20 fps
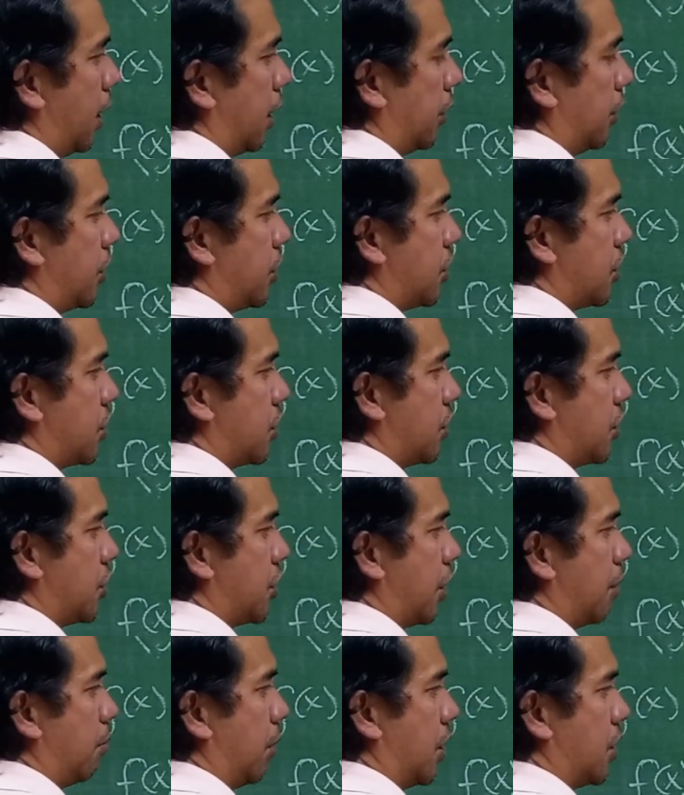This is the
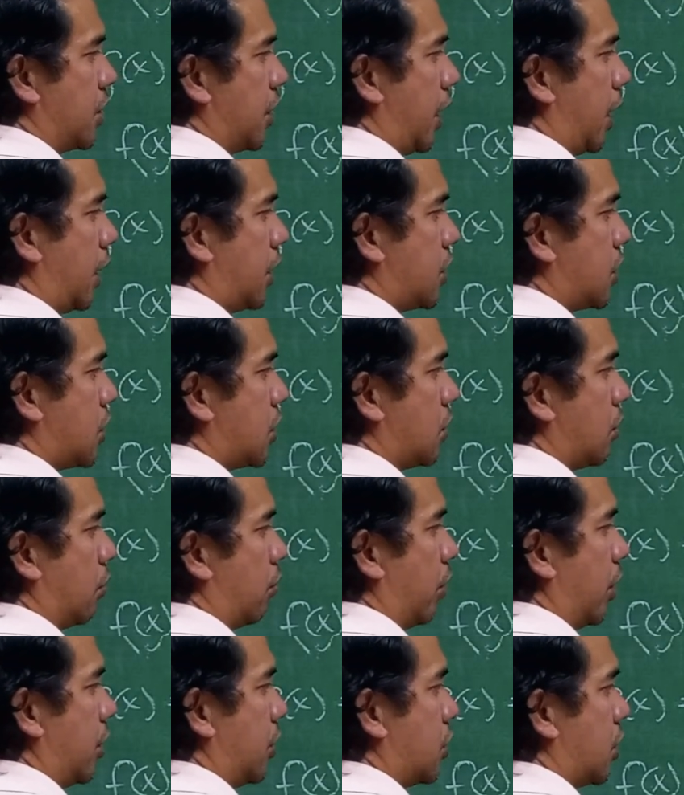same as x
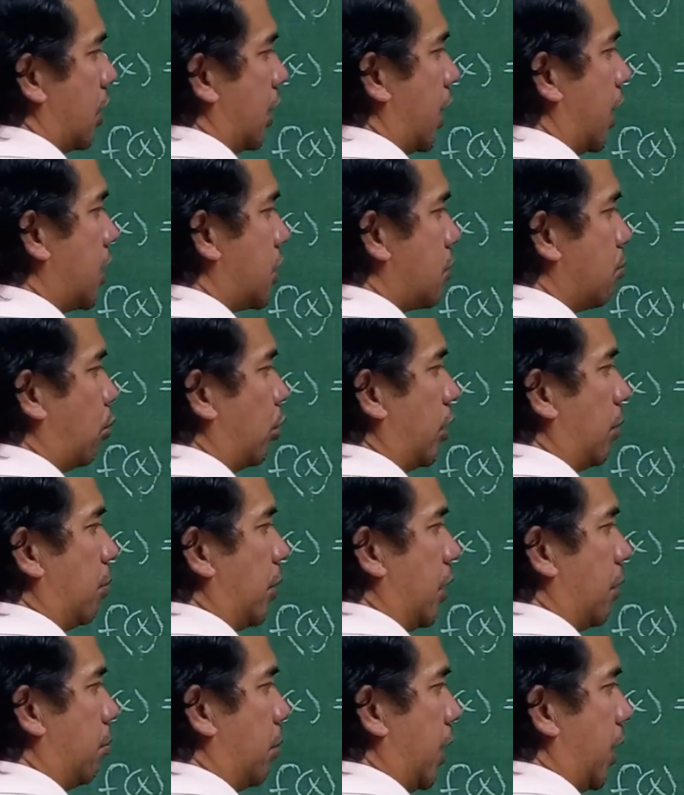
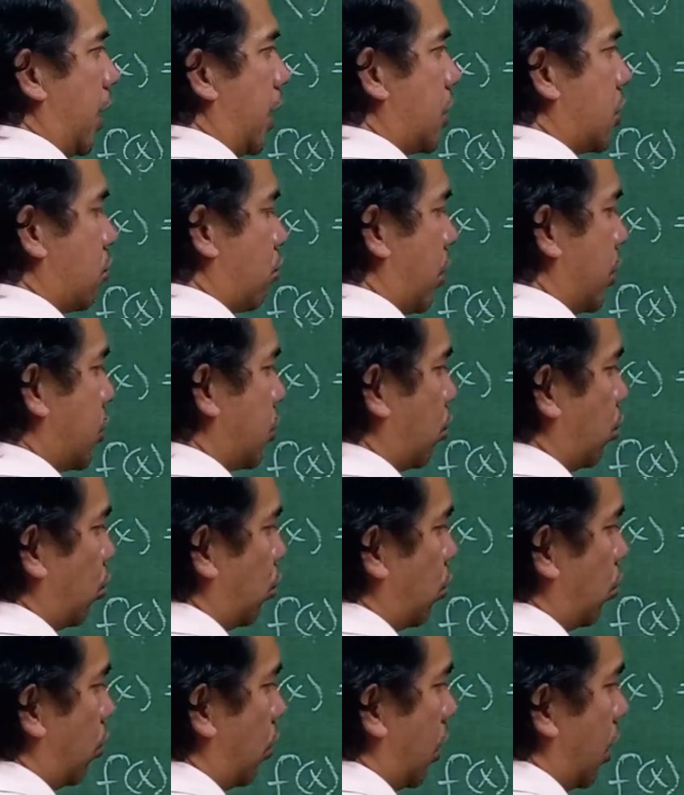multiplied by x raised to 2.